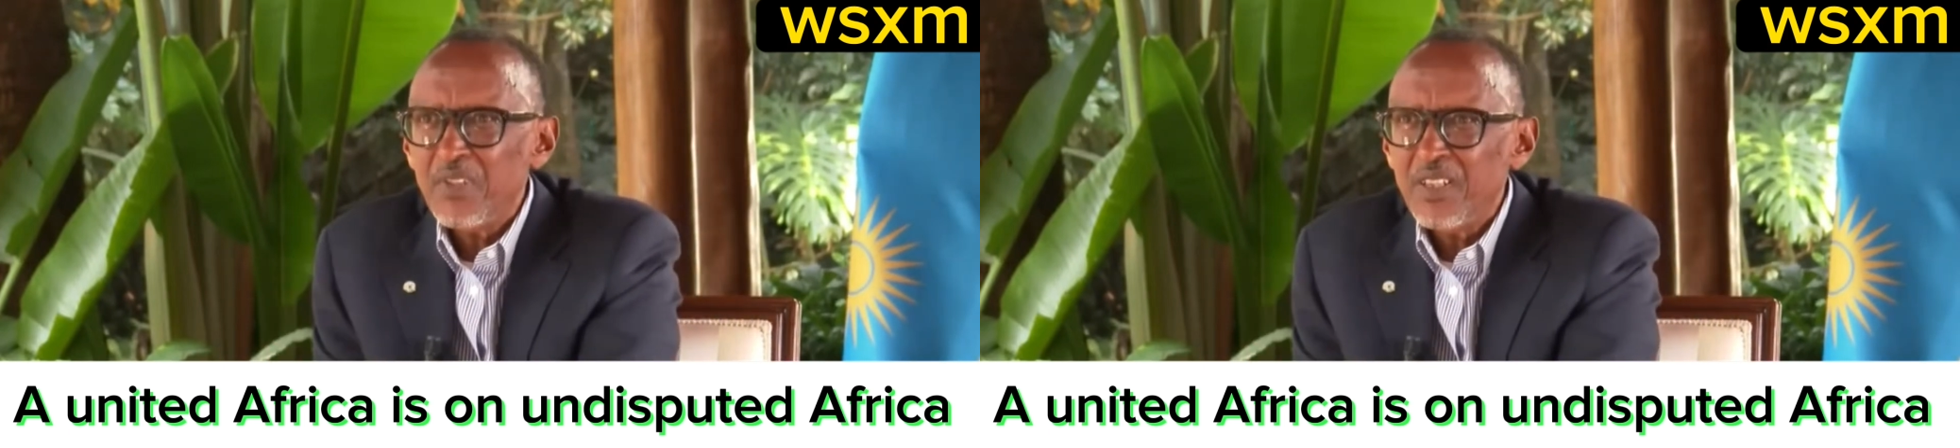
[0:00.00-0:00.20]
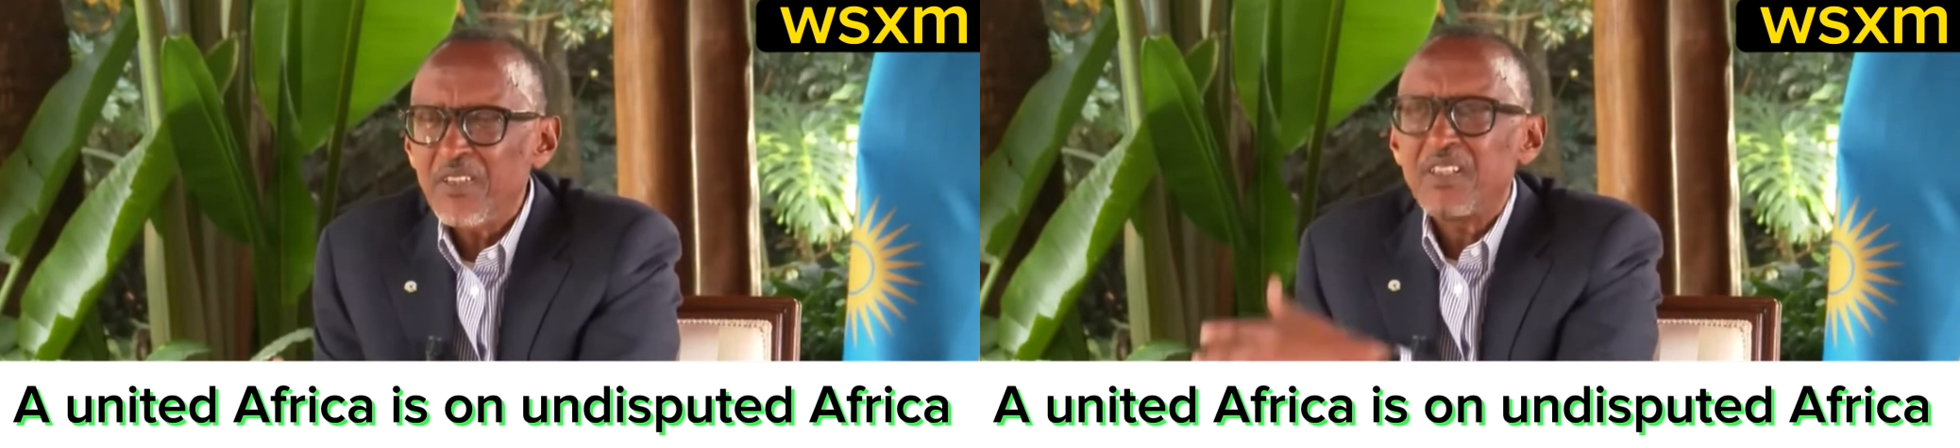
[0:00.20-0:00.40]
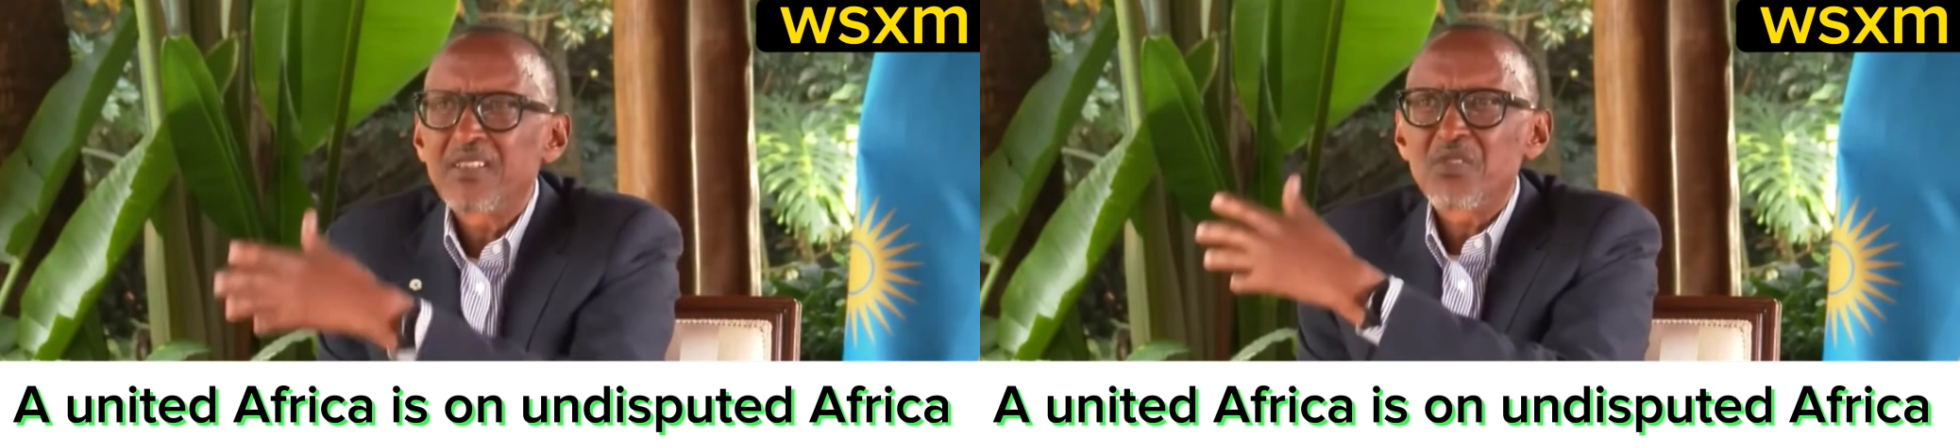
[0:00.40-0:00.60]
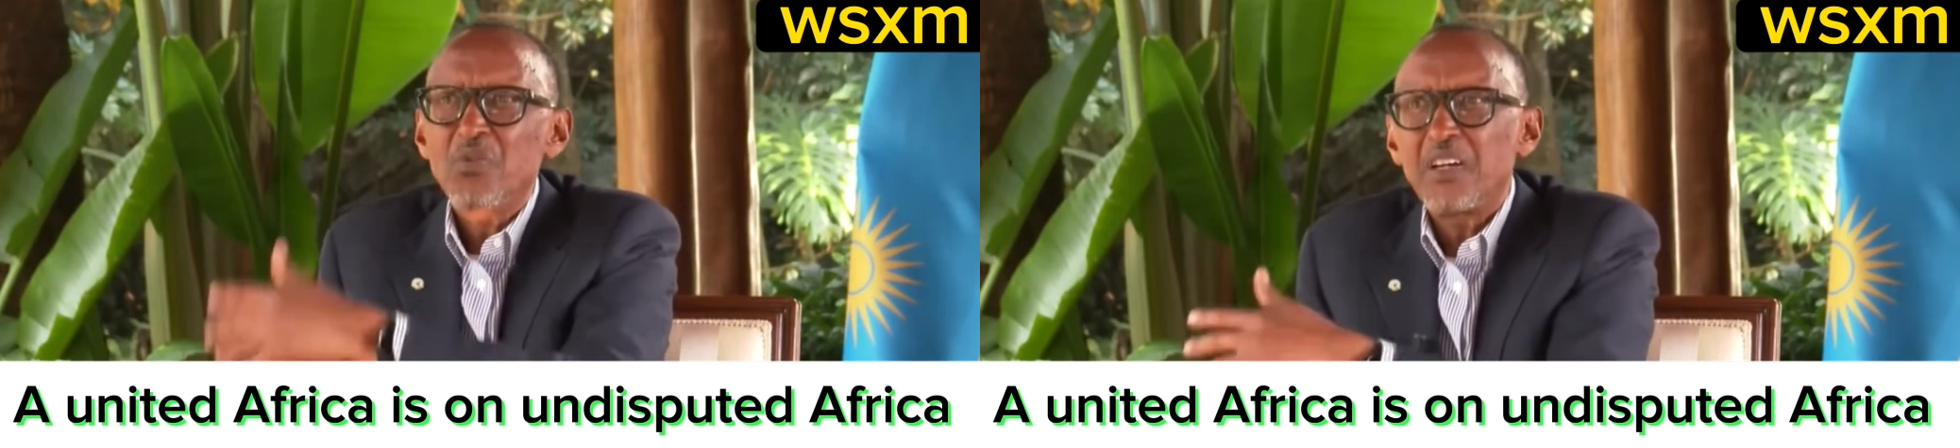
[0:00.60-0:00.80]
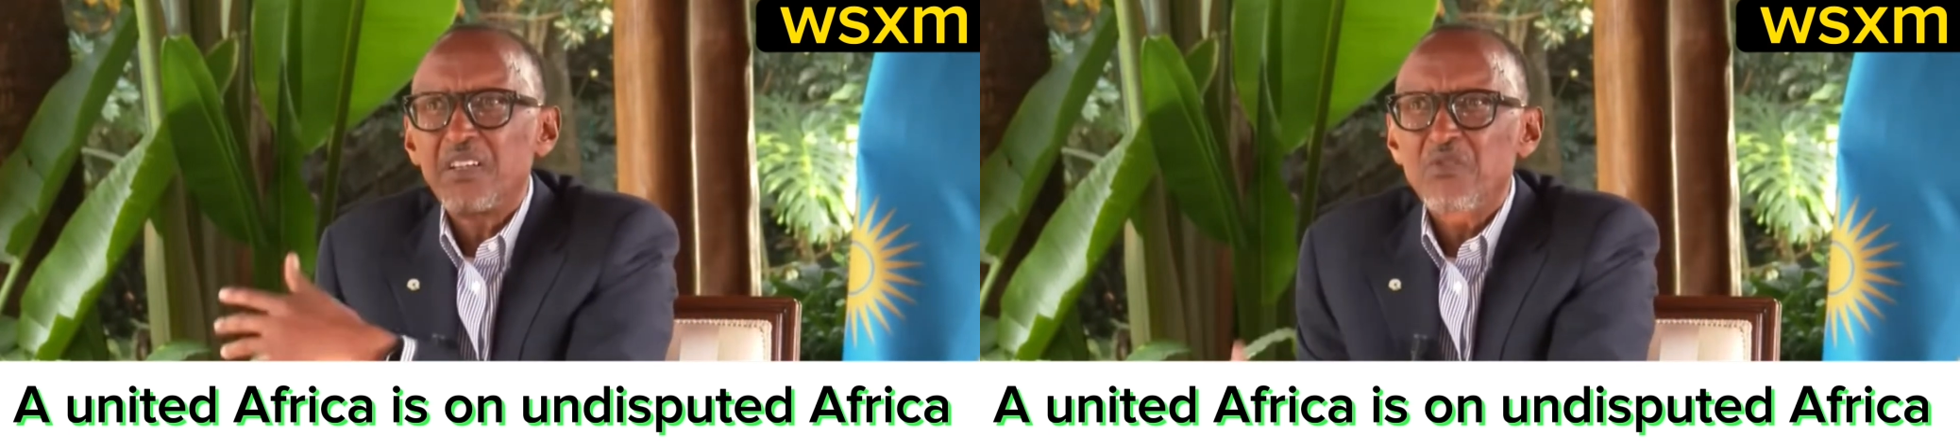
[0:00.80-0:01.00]
doing that is
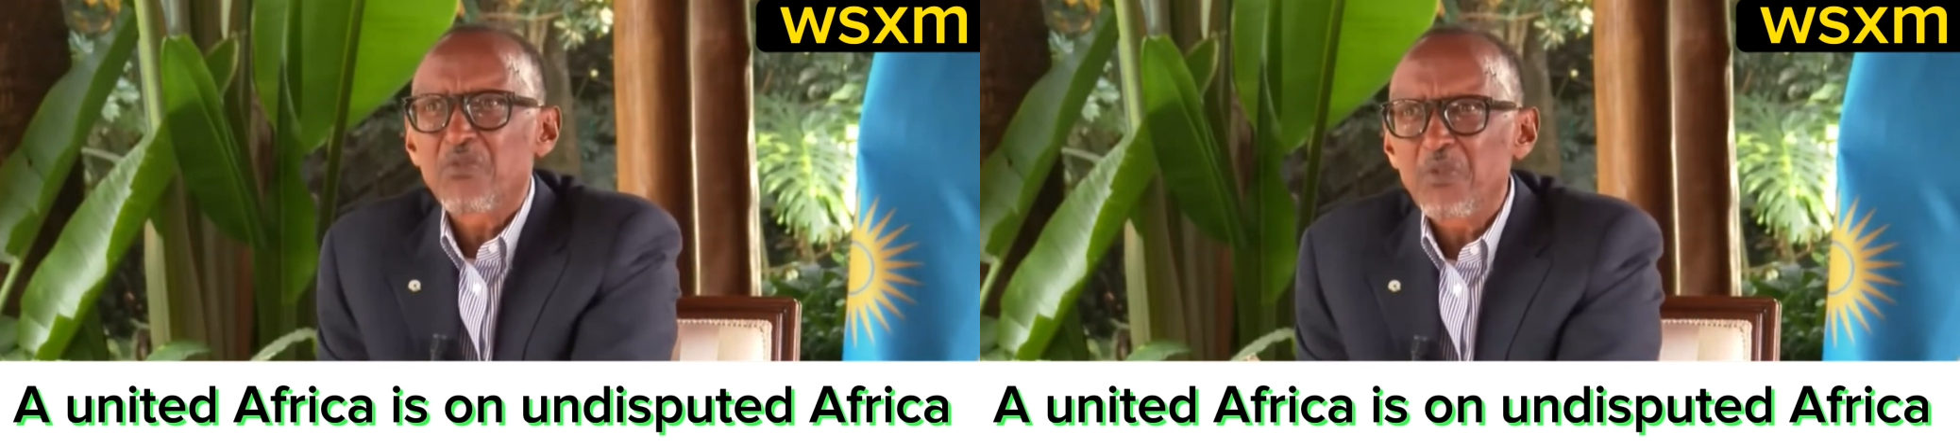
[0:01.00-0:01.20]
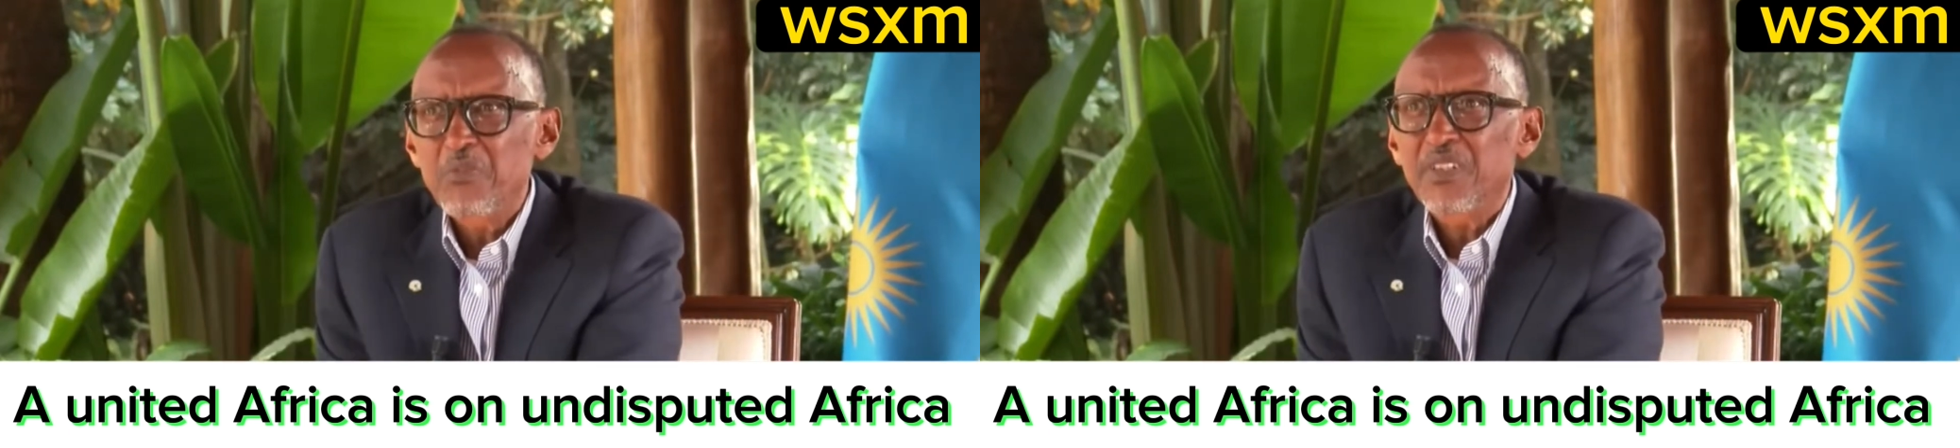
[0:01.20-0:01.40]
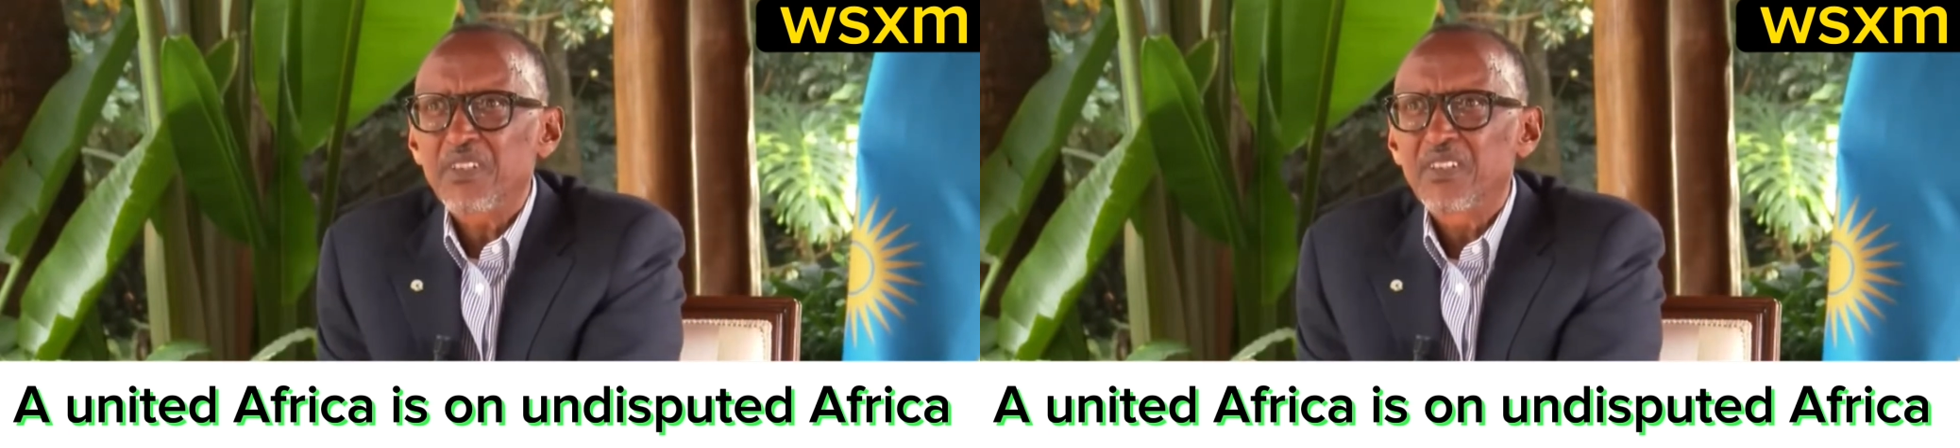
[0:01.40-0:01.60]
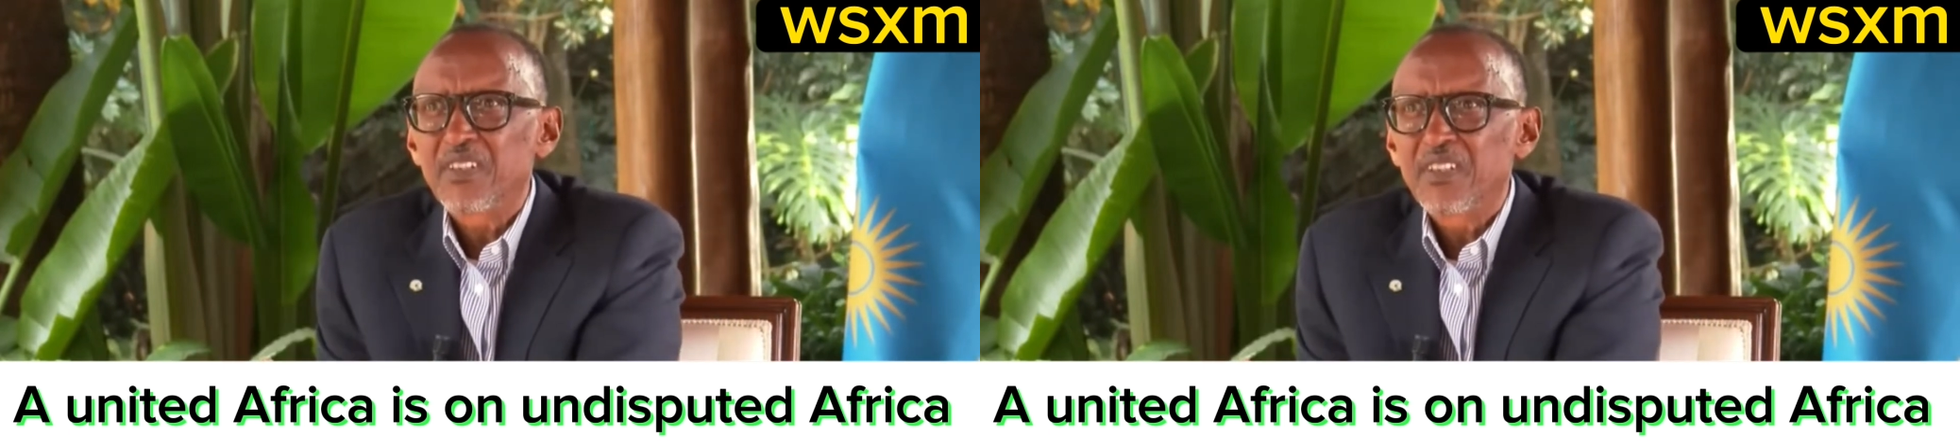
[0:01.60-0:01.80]
working for me.